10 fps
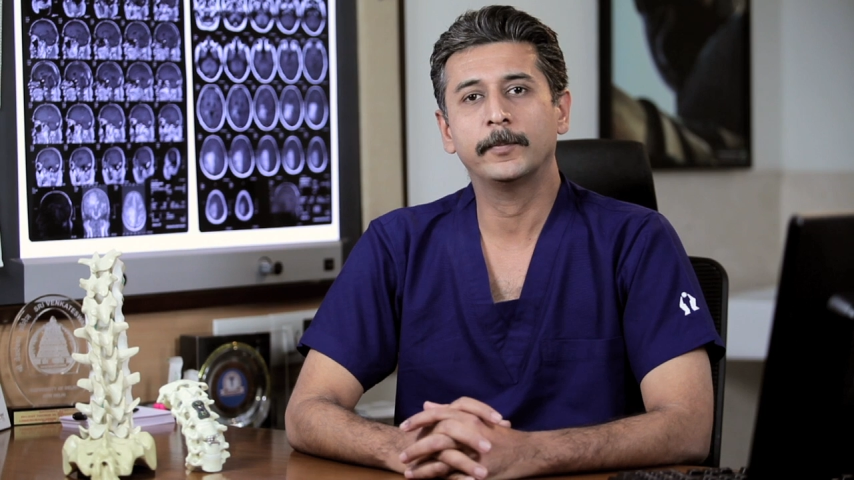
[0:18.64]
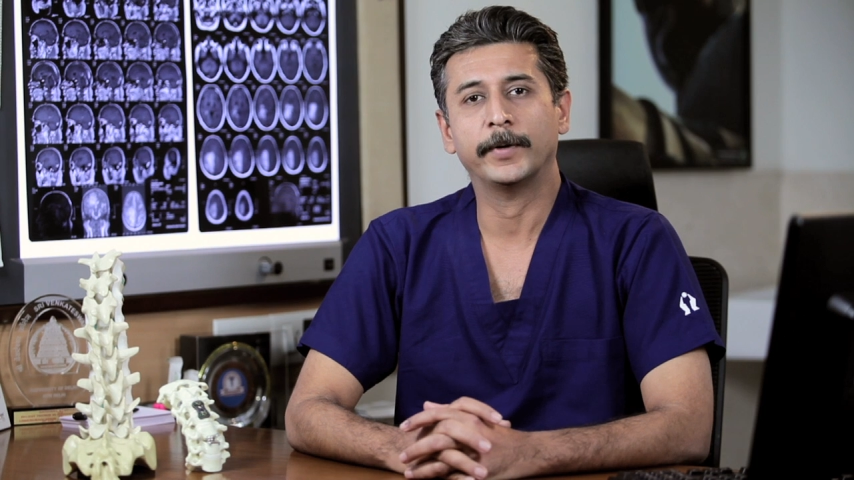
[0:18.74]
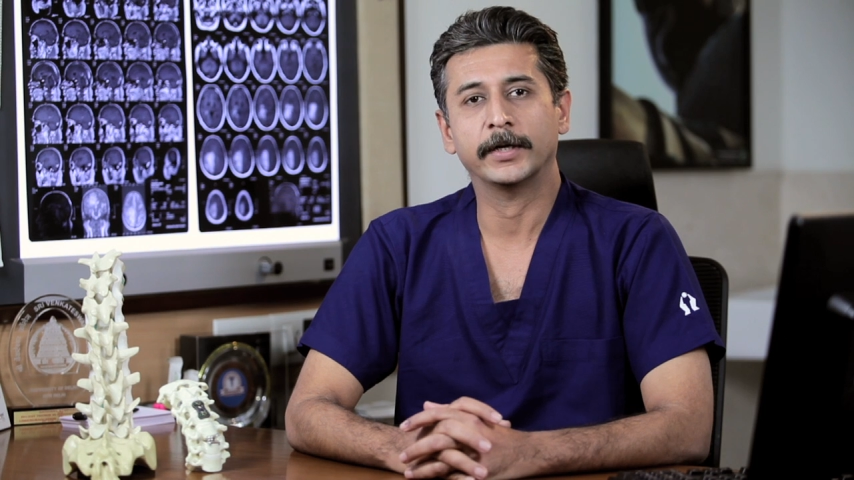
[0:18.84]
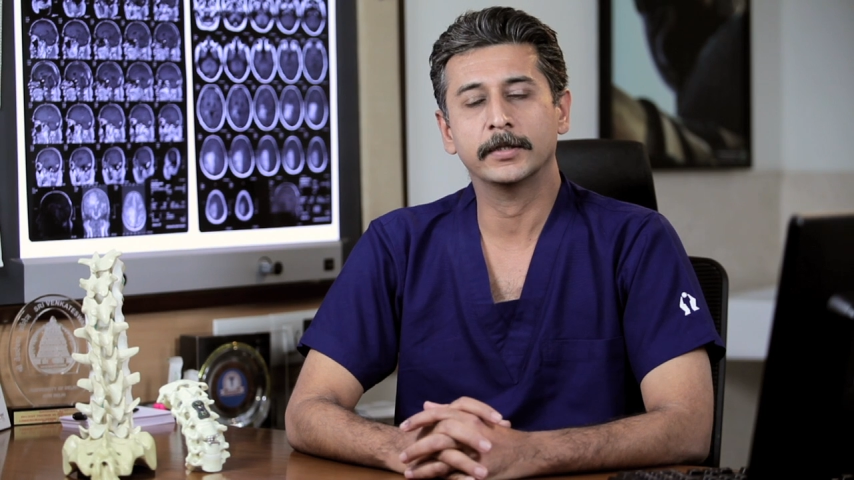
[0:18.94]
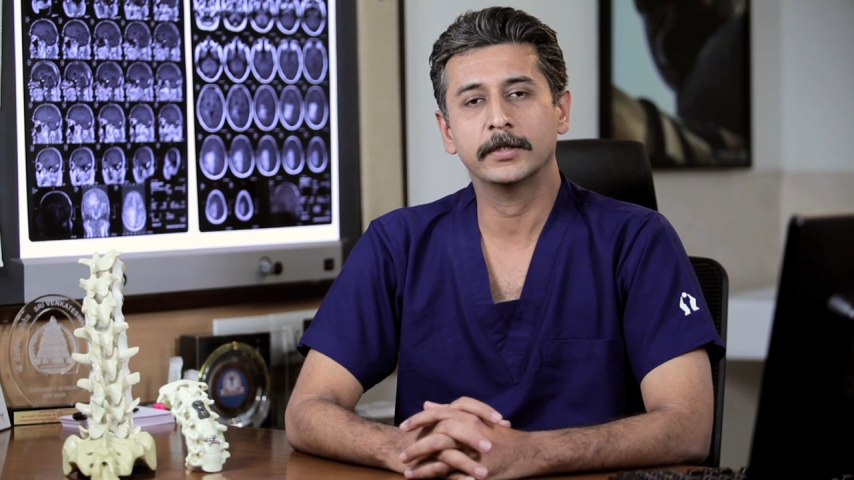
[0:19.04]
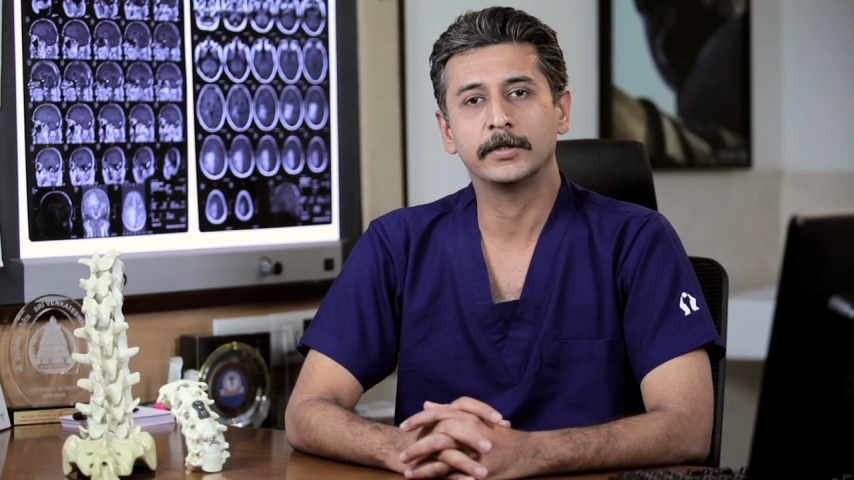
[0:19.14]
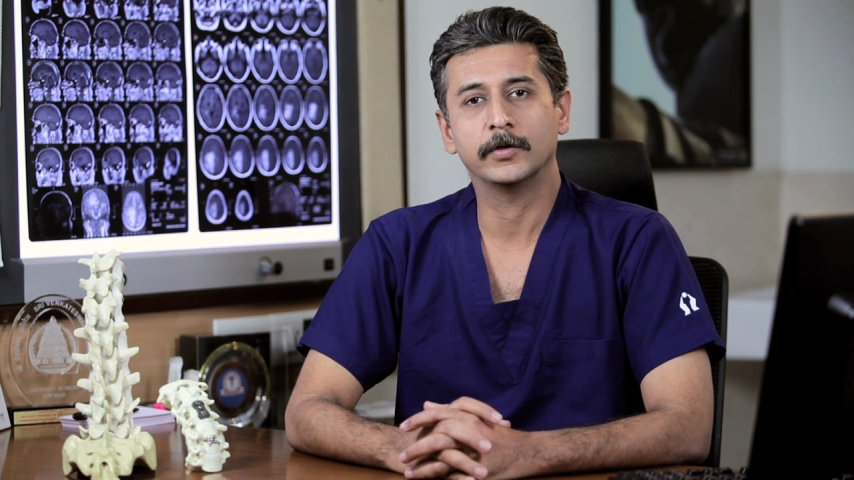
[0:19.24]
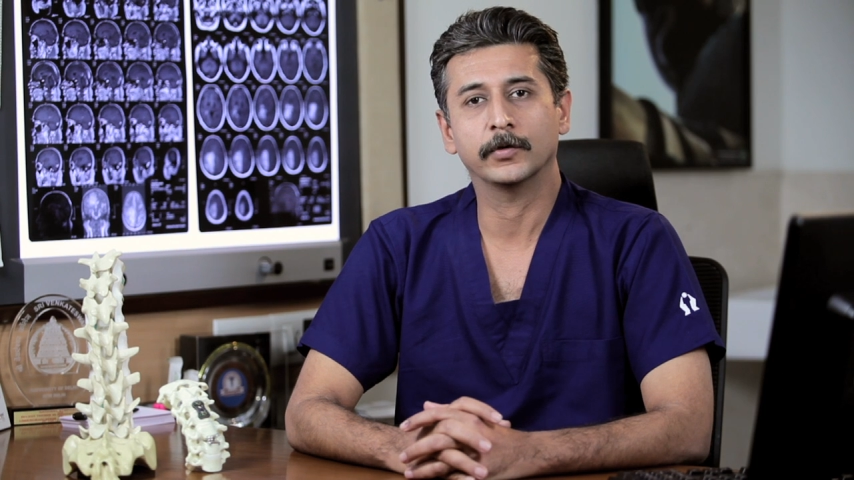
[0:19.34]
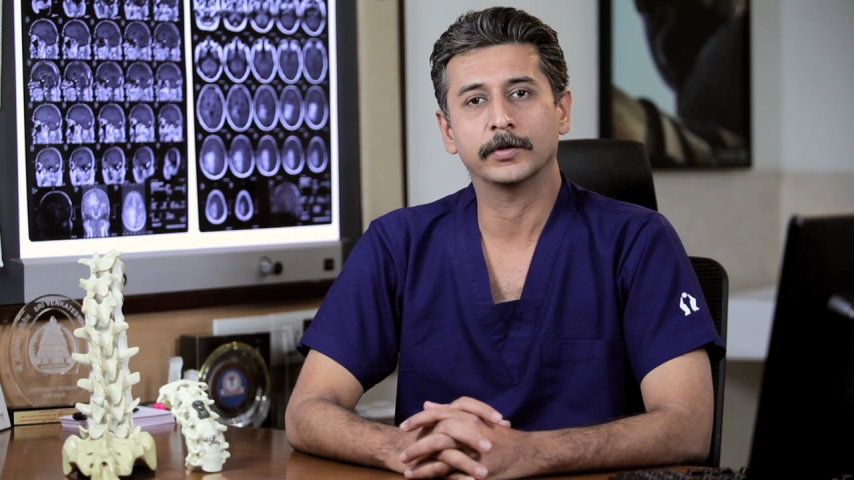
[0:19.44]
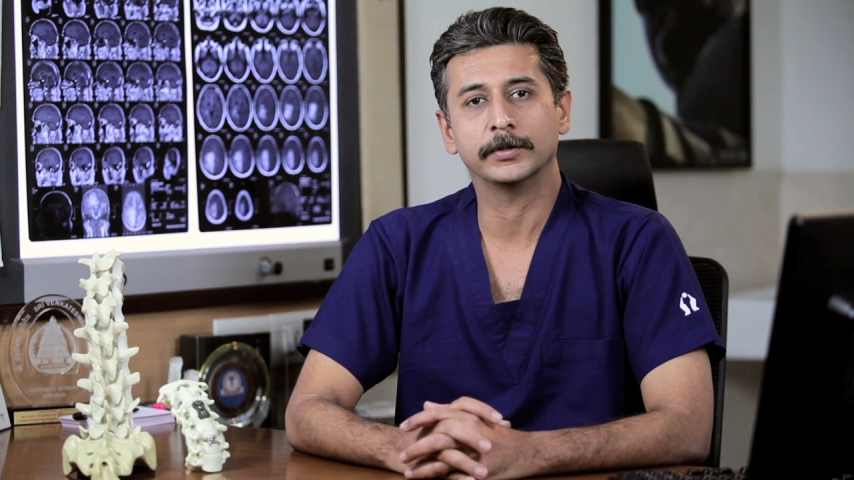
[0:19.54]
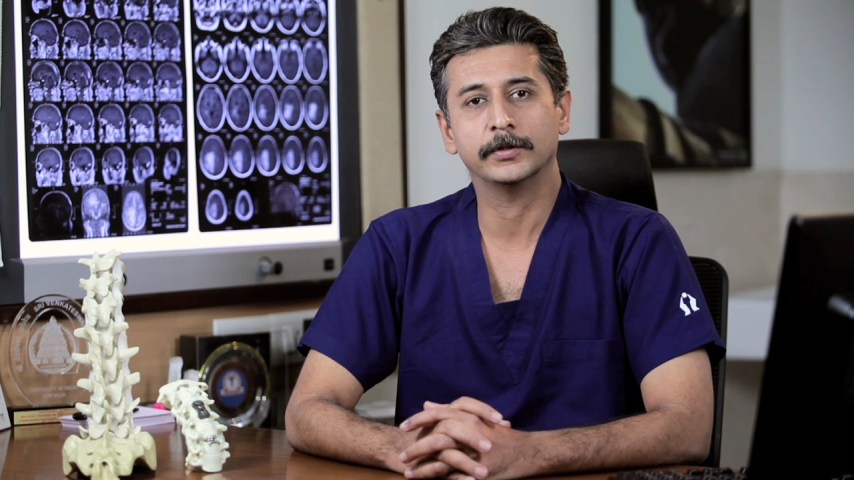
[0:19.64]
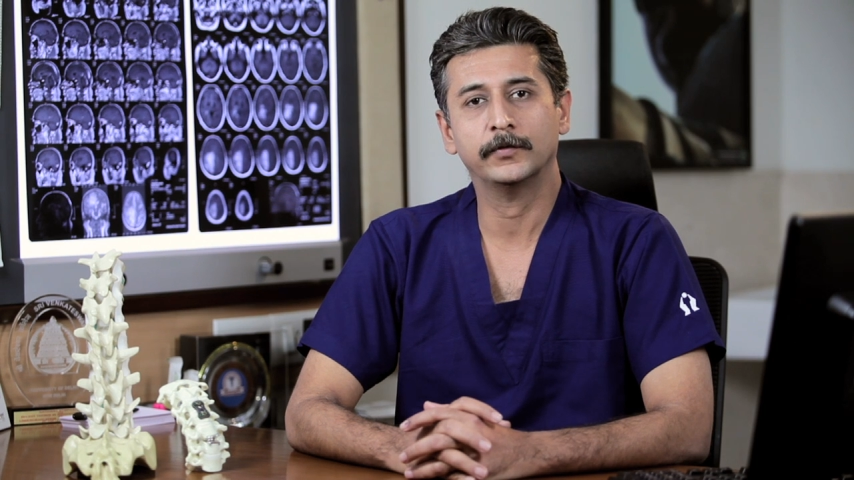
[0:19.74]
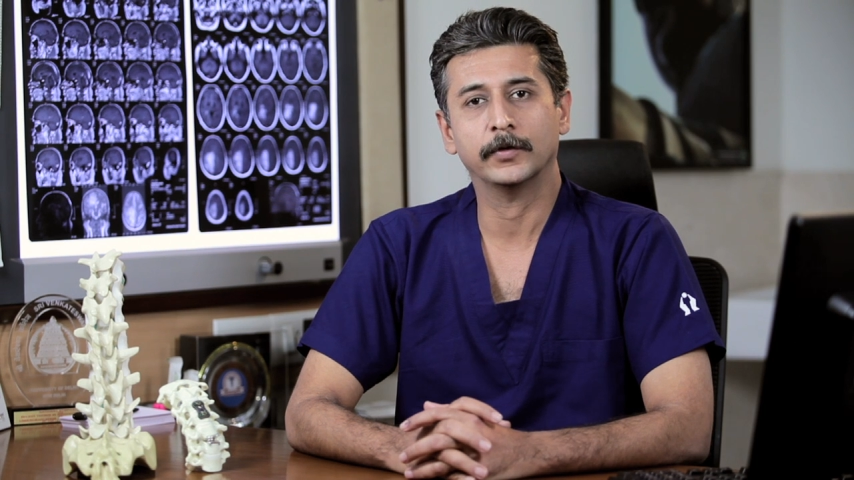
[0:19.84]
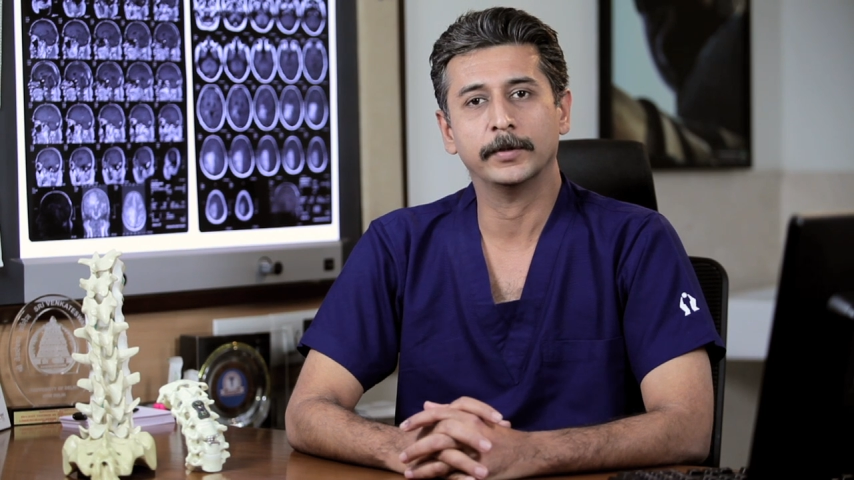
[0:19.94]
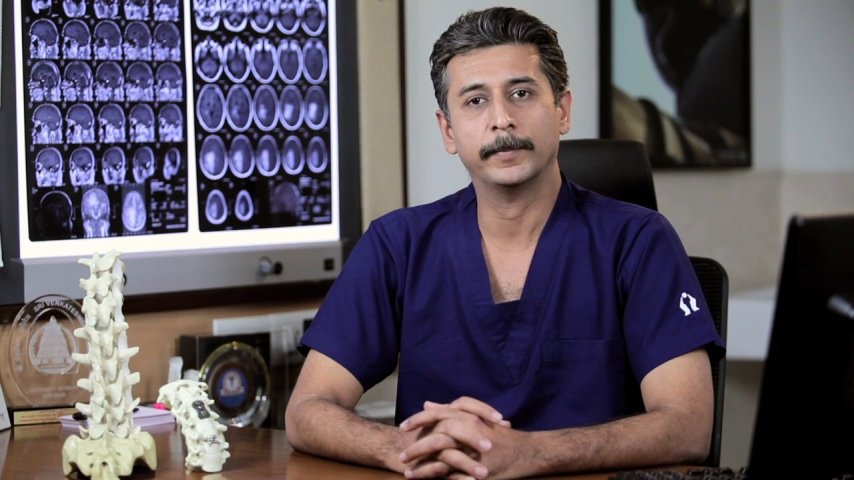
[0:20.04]
a practicing neurosurgeon
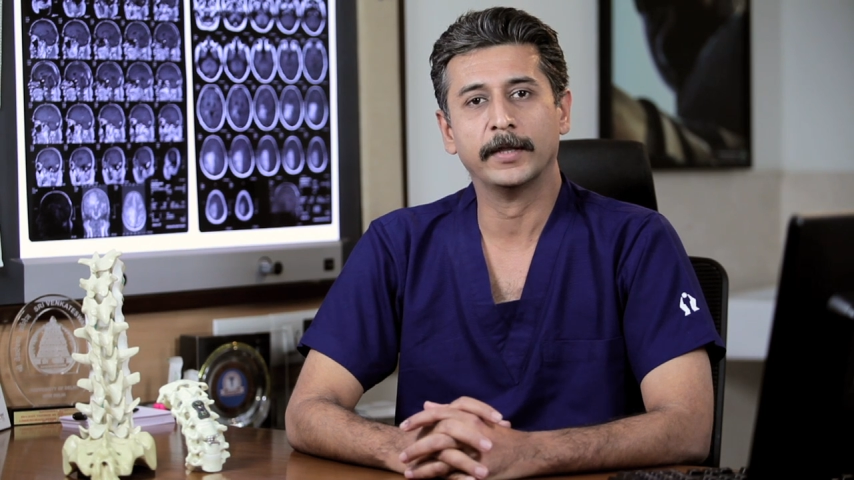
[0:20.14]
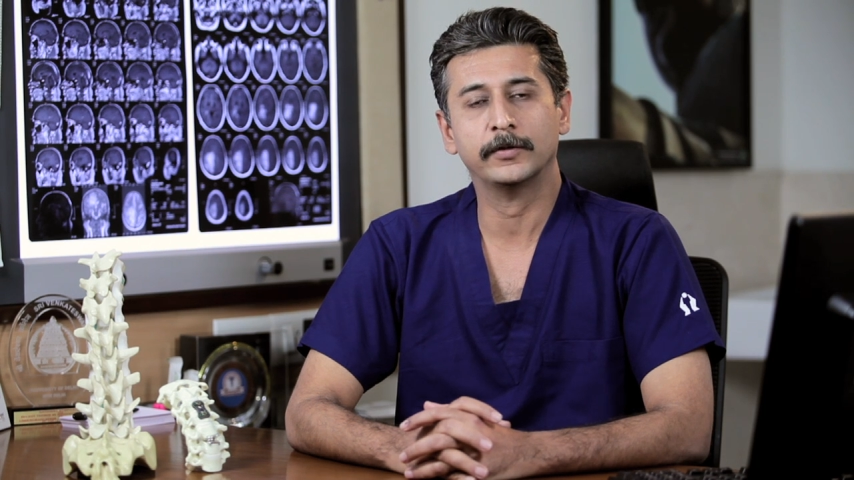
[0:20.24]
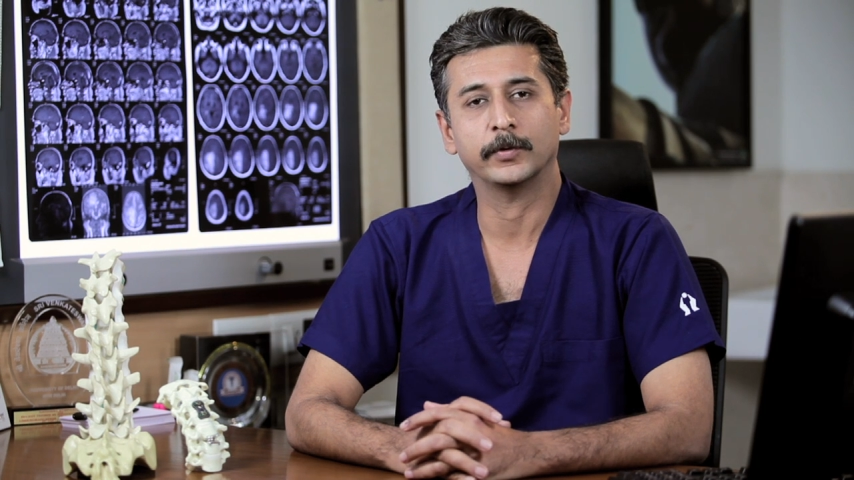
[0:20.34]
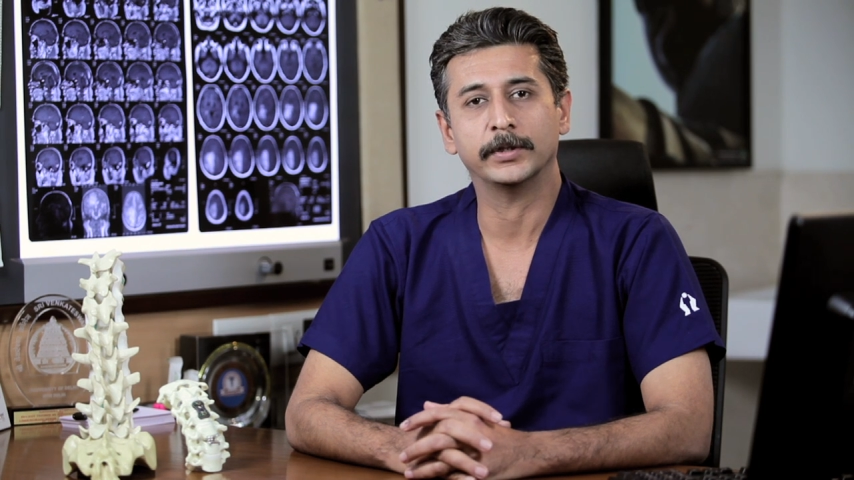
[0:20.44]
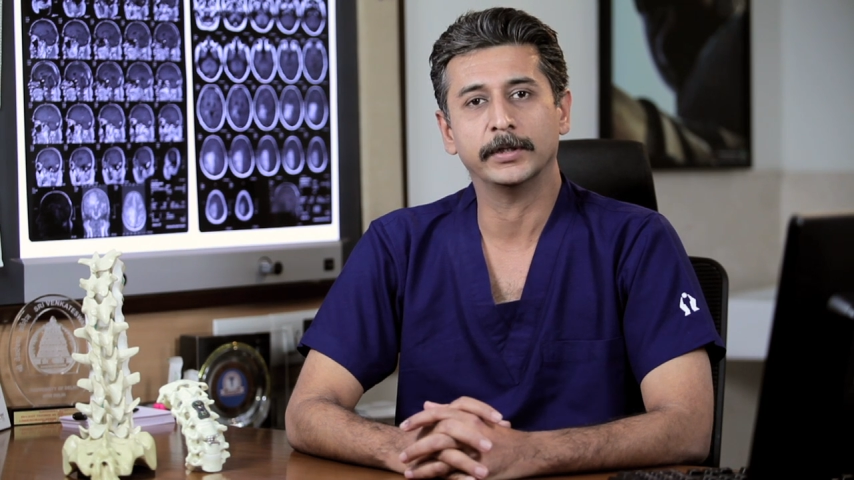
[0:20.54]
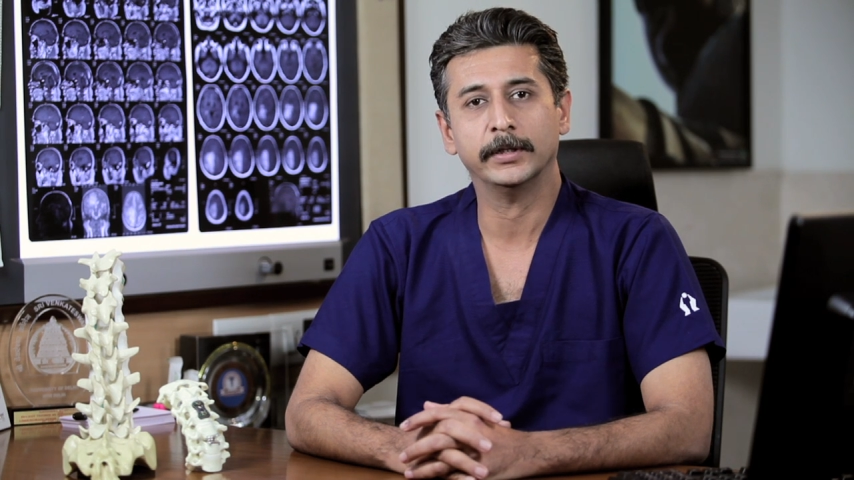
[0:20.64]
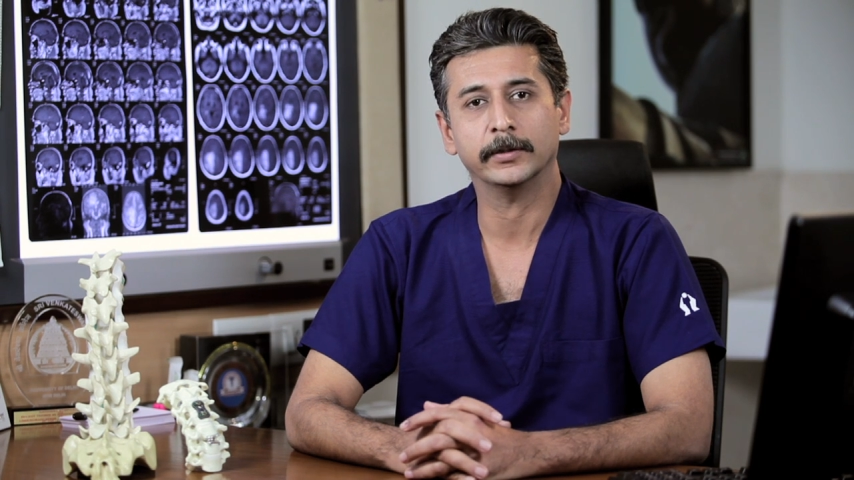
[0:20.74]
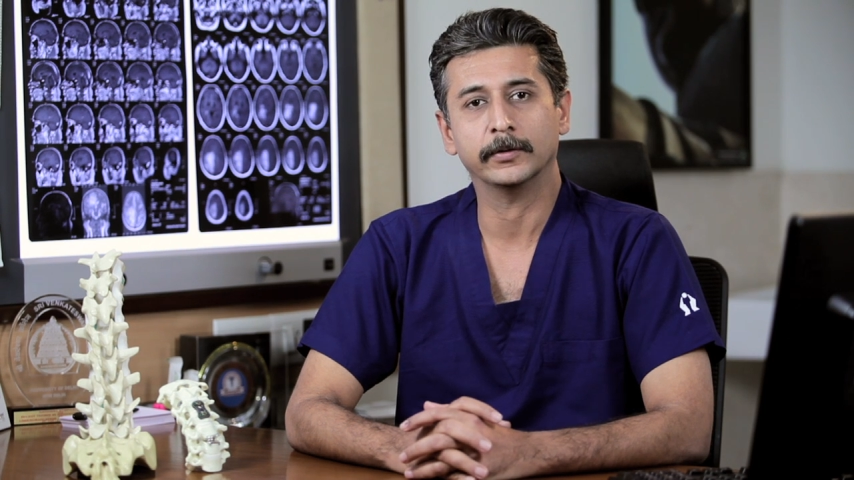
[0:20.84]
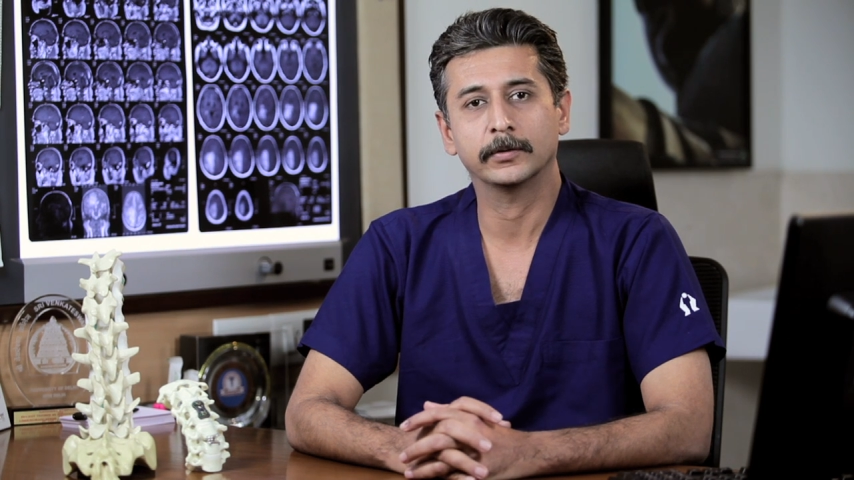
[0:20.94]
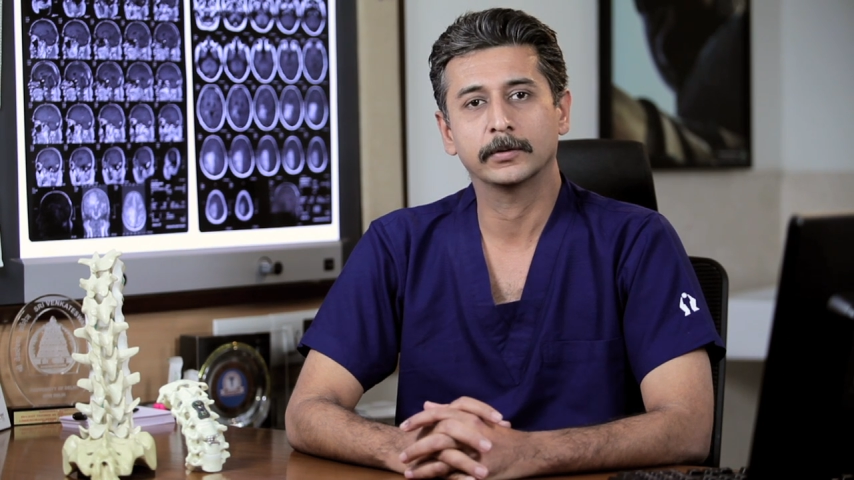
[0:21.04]
for the past 20 years.